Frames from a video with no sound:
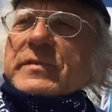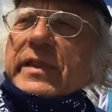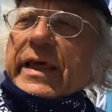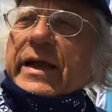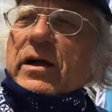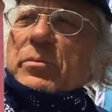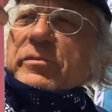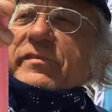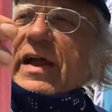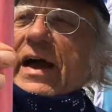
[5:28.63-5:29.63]
that
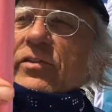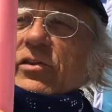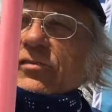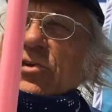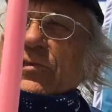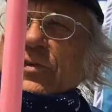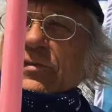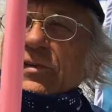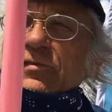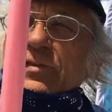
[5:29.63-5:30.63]
comes down the
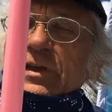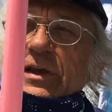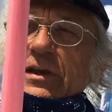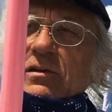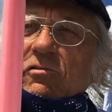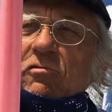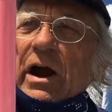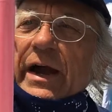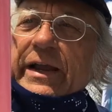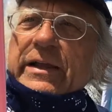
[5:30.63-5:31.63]
surface of the
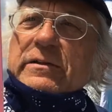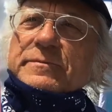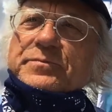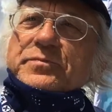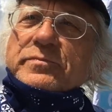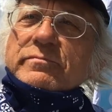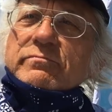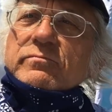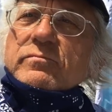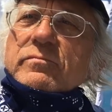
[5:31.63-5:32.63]
rocket.
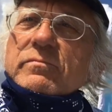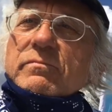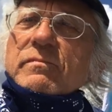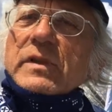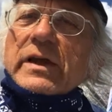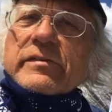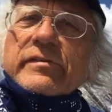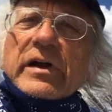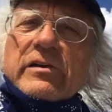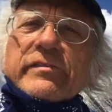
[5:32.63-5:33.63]
It
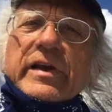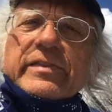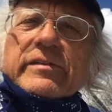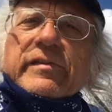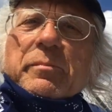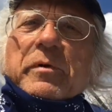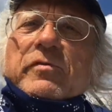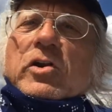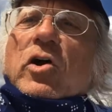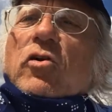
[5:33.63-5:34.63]
starts at the tip of
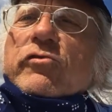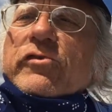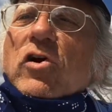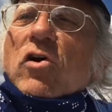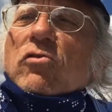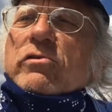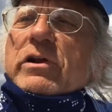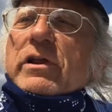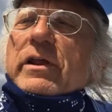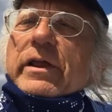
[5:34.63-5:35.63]
the nose cone